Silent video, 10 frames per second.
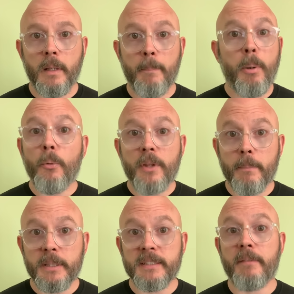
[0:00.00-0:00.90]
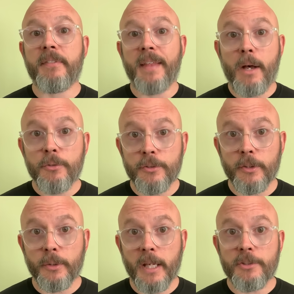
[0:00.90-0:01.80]
and both companies have thousands
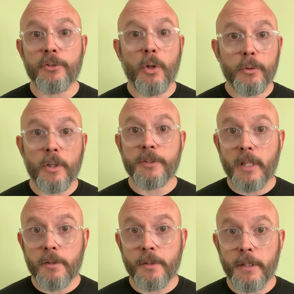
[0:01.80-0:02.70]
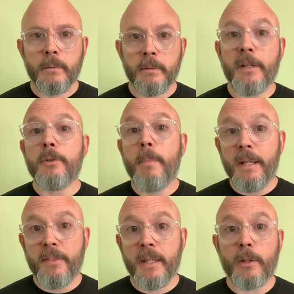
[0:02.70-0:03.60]
of locations all across the country. Now, you
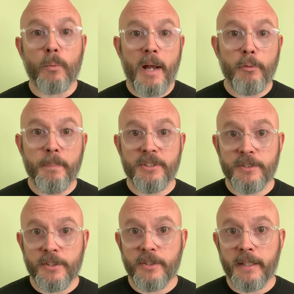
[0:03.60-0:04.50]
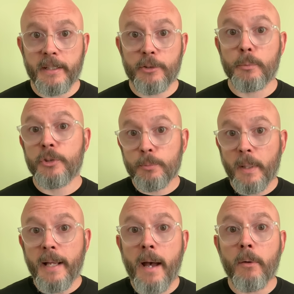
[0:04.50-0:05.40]
might think that rival businesses like this would
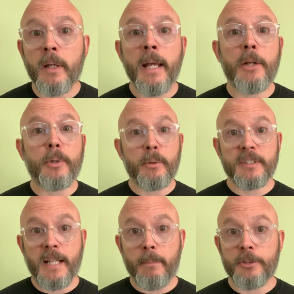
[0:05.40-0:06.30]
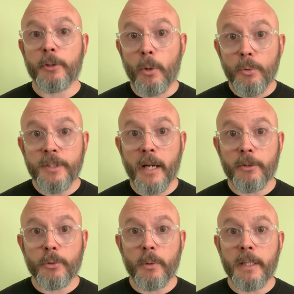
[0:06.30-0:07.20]
spread out and try to establish their own
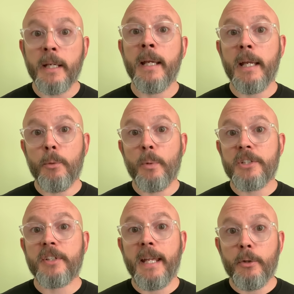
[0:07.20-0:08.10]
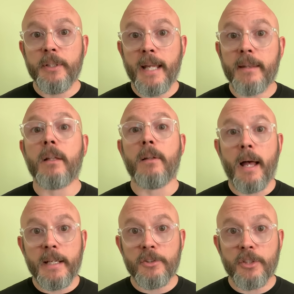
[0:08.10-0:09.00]
territory in which they could get the
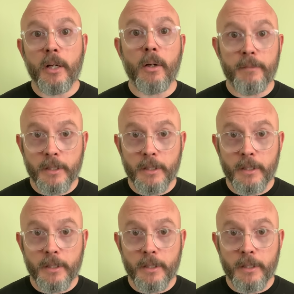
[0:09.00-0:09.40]
lion's share of the